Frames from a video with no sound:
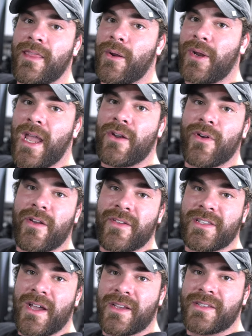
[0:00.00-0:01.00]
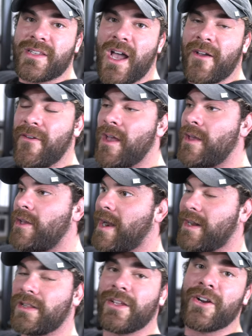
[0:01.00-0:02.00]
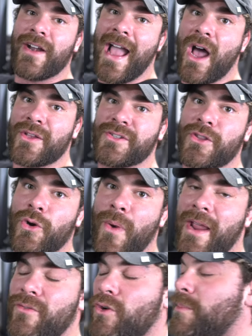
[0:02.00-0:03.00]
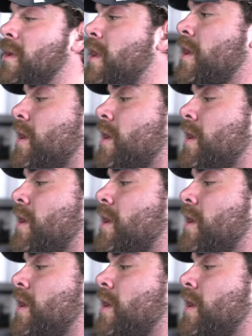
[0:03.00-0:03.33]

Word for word: They were getting rid of a ton of stuff, kind of clearing house on their weight room.